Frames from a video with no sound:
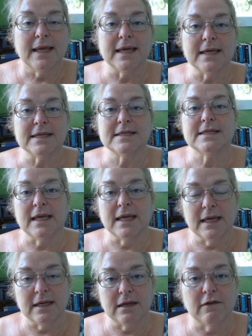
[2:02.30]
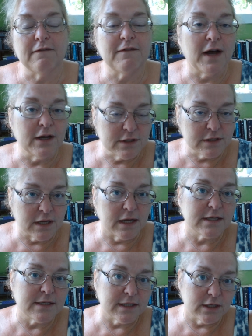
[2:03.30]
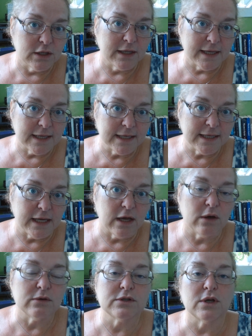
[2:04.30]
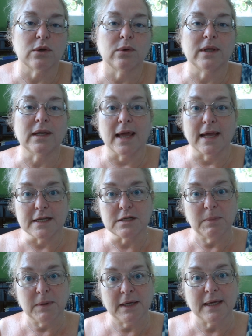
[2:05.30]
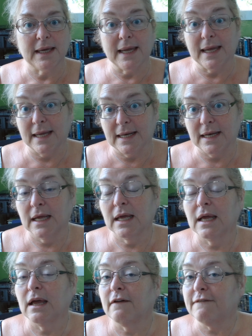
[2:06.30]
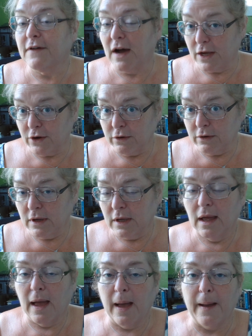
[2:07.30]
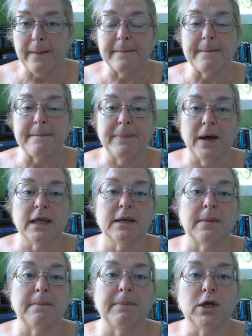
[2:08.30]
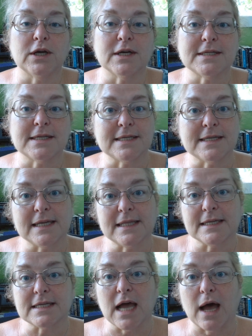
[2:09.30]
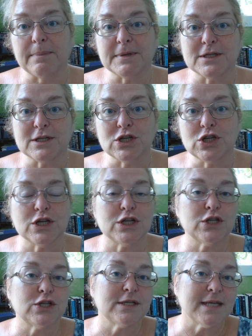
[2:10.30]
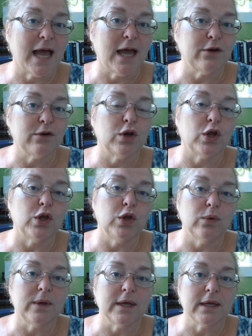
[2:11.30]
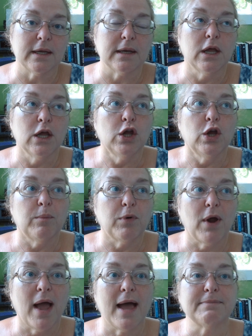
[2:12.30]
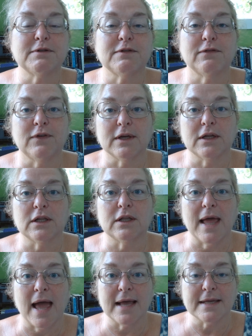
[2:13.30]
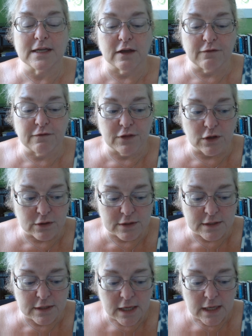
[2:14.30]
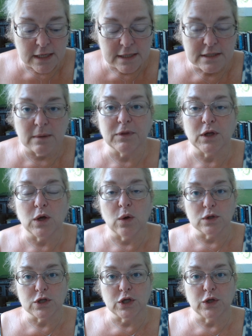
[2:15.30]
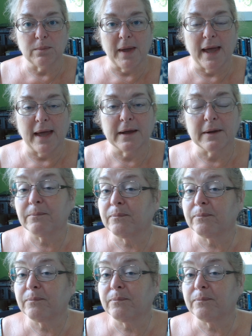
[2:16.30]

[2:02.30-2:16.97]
is in fire sign. It's in in Leo, so it likes being in fire. Um, but because it's in this opposition to Saturn, you can perhaps feel as if there's something holding you back.